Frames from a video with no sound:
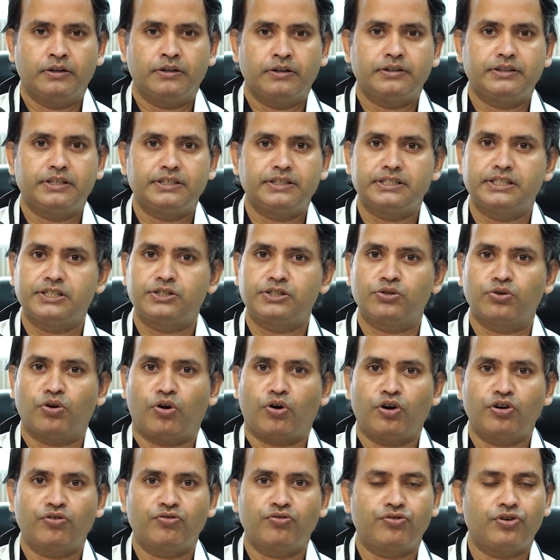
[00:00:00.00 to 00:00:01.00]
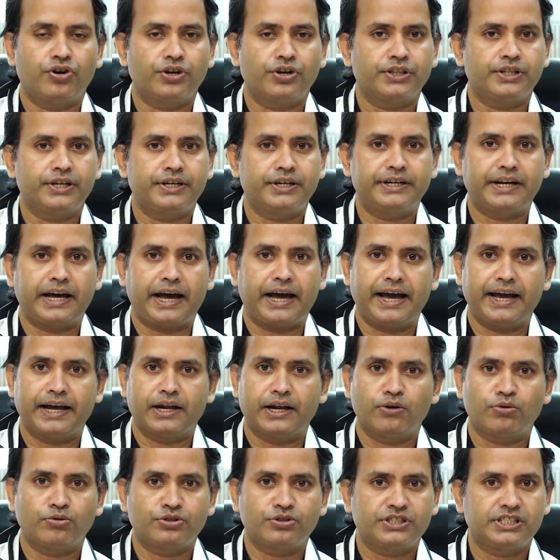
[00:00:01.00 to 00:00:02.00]
This is not for the
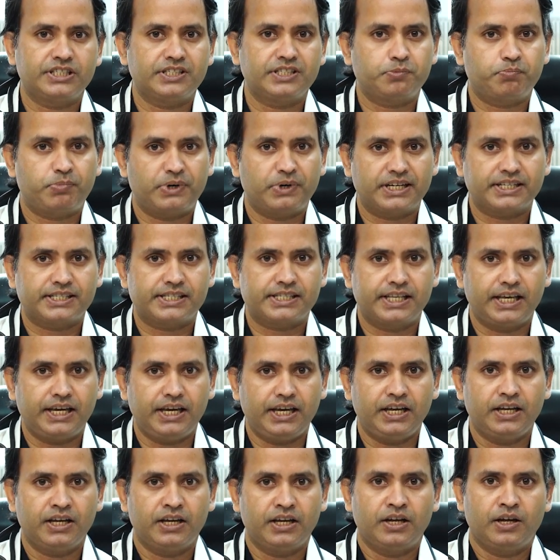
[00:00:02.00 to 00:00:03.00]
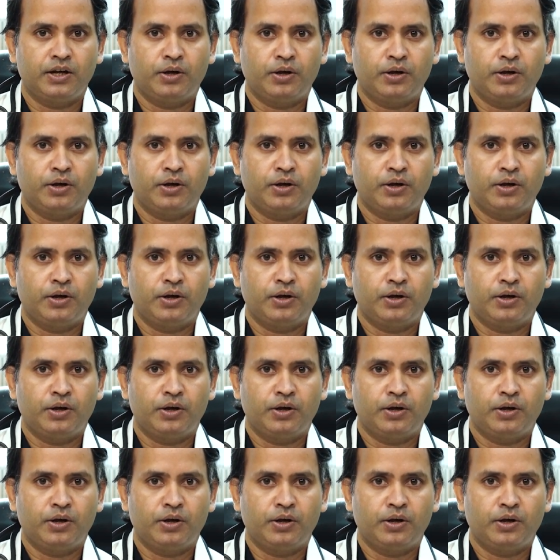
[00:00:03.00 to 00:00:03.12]
diagnosis per se,